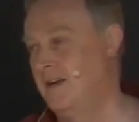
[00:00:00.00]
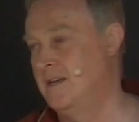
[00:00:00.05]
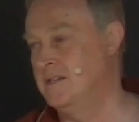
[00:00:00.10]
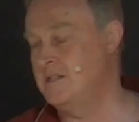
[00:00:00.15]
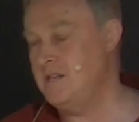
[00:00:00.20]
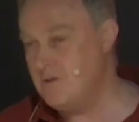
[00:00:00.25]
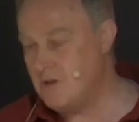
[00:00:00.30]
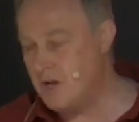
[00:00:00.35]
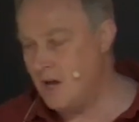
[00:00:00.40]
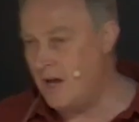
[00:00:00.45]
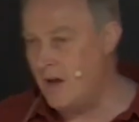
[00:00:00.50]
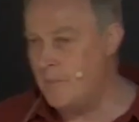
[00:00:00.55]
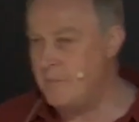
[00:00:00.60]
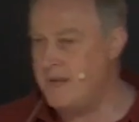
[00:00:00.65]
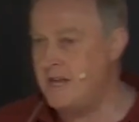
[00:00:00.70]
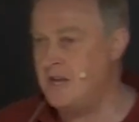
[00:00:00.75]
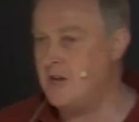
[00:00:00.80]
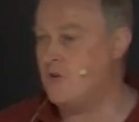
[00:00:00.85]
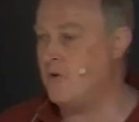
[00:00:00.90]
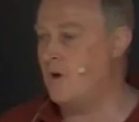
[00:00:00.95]
So you can't
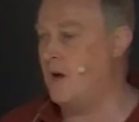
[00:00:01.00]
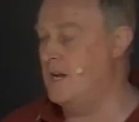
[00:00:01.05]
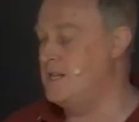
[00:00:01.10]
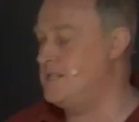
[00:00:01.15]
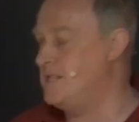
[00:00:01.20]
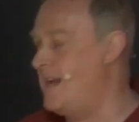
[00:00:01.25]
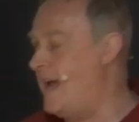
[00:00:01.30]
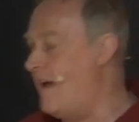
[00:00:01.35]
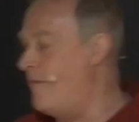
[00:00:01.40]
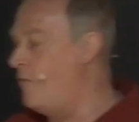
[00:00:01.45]
be in Christ and